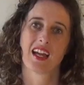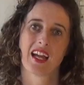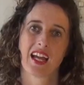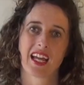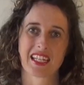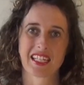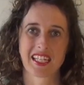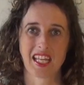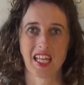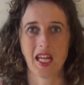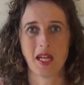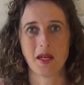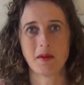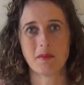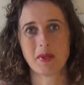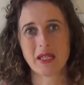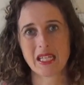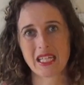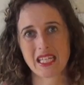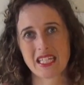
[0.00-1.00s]
It can
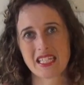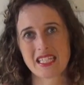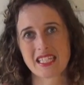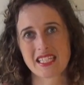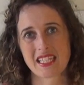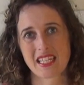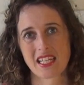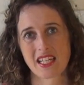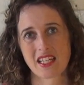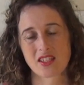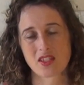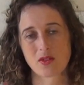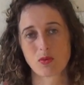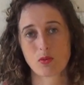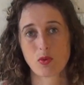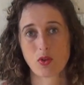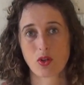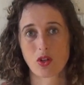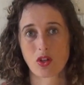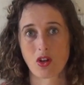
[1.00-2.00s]
be easier to
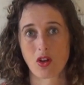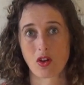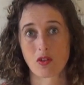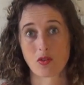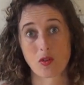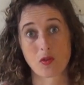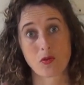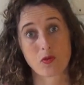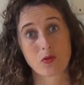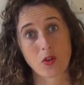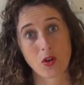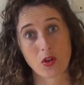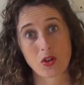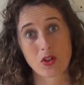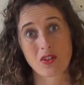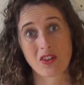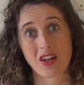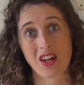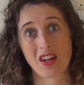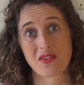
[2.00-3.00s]
work off a
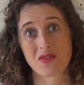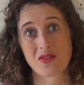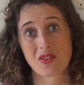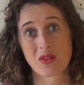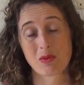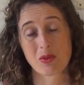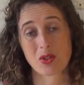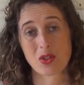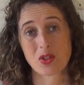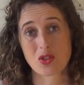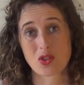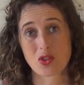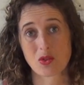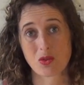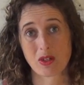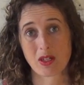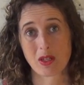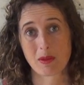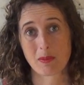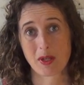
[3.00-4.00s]
photograph when you're
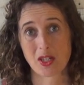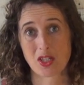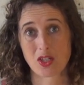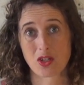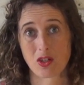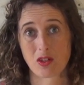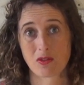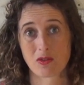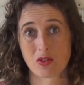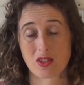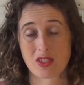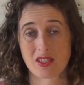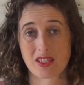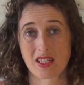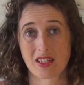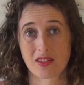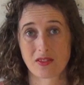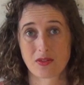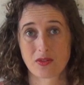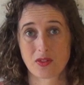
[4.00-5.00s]
doing a picture of
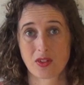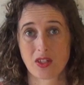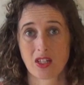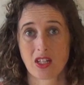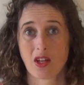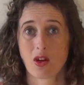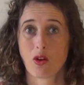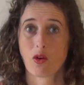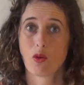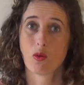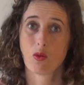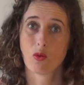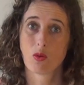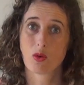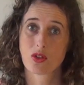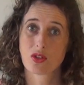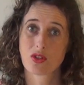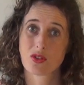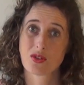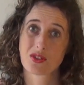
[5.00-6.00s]
yourself,
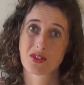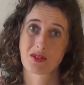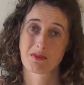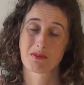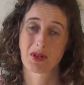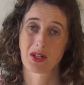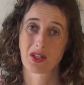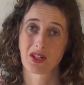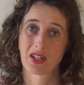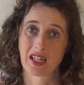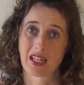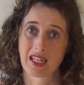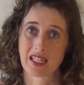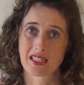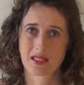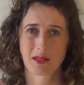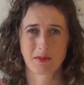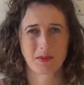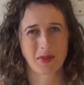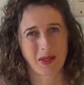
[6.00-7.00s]
or use a mirror.
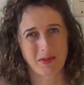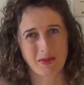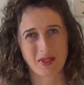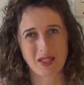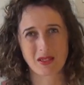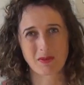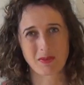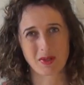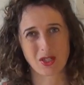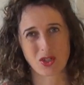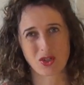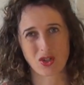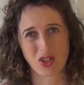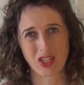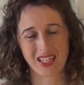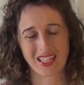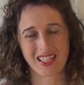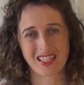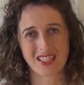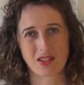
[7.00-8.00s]
Sometimes it's a bit
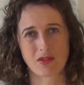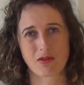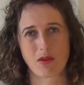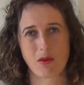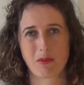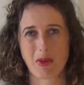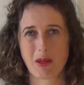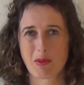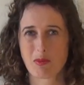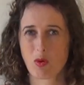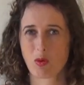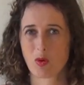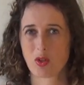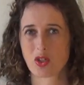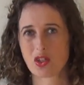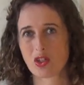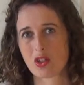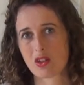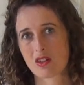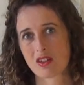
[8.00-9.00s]
tricky to remember what
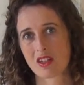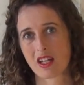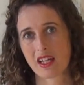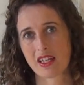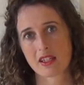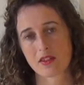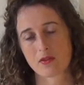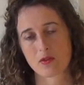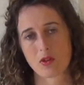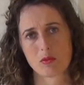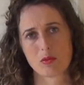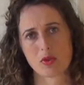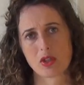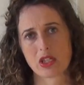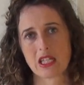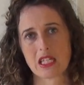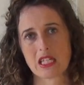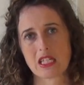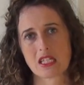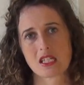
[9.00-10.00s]
you look like from your
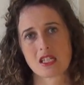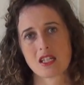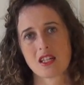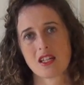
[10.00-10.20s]
head.